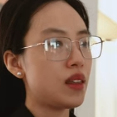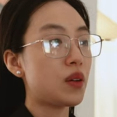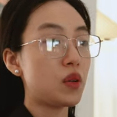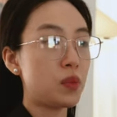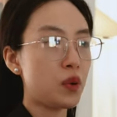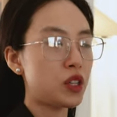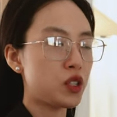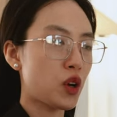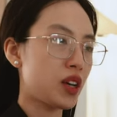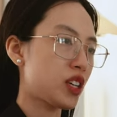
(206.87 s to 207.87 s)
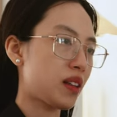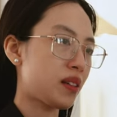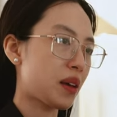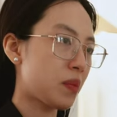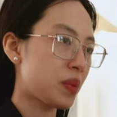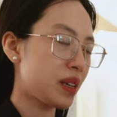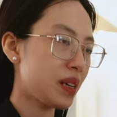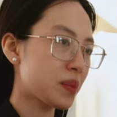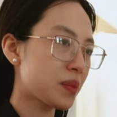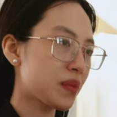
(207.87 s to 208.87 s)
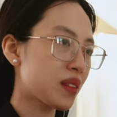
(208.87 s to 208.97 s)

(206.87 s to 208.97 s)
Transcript: that we both enjoy each other's company.